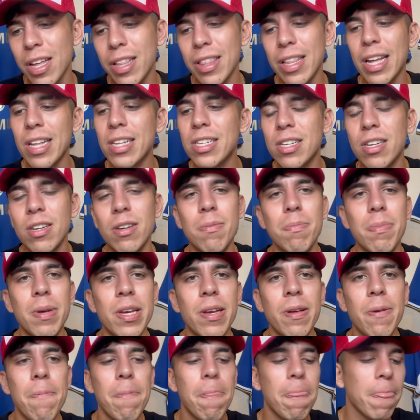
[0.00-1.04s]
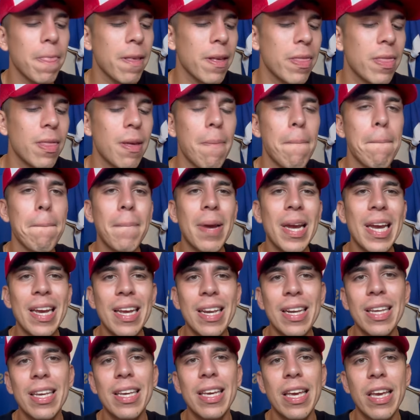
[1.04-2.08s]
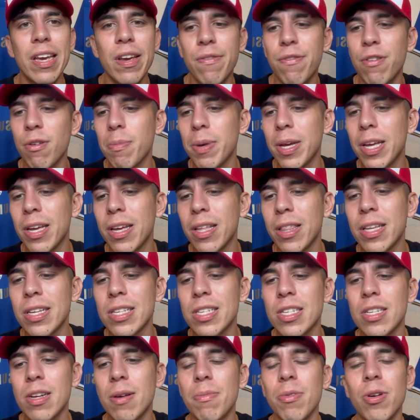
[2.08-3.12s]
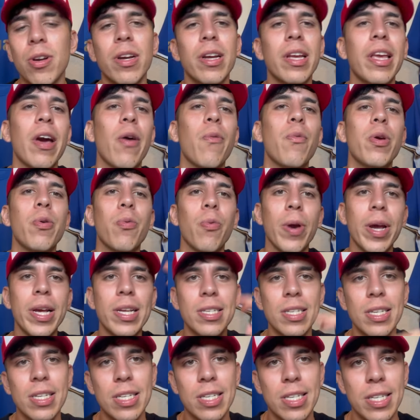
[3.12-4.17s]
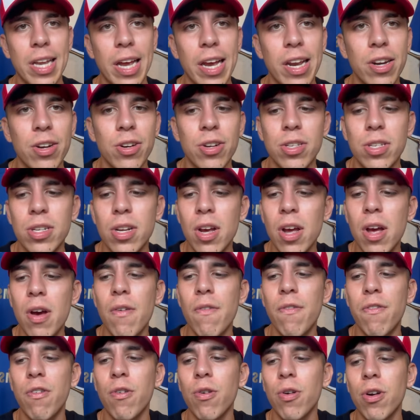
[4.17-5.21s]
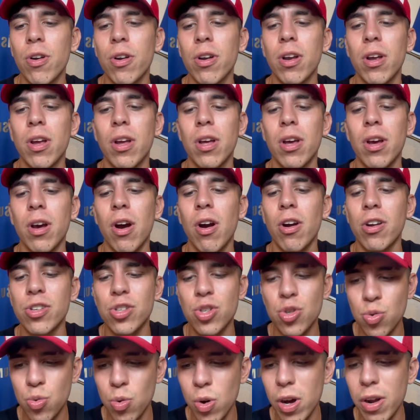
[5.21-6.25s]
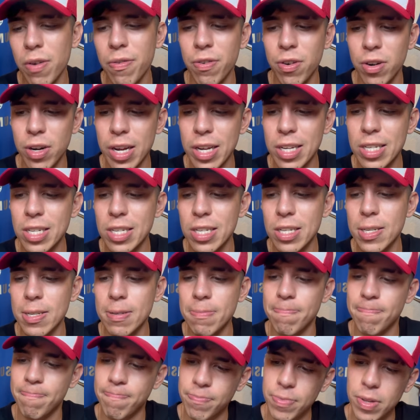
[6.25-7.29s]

That's going to be the main key for me this summer. Can we raise the standards for our squad for next season?